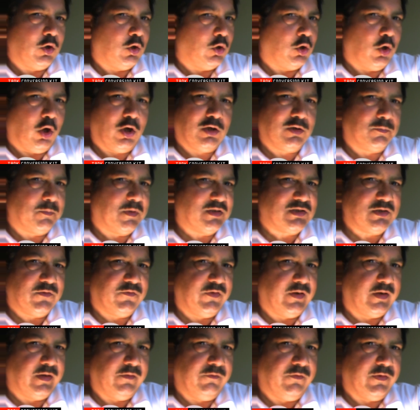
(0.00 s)
Not much
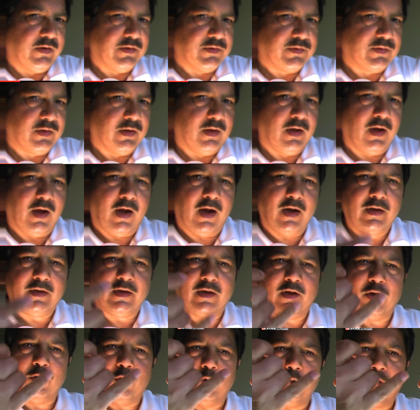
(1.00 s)
of a difference
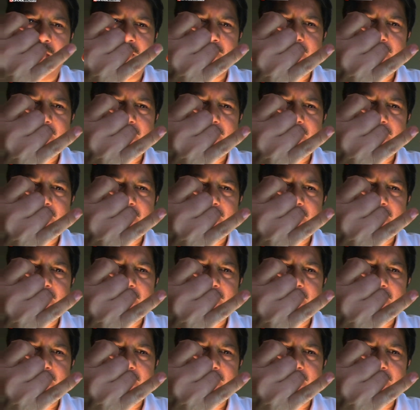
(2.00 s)
until you look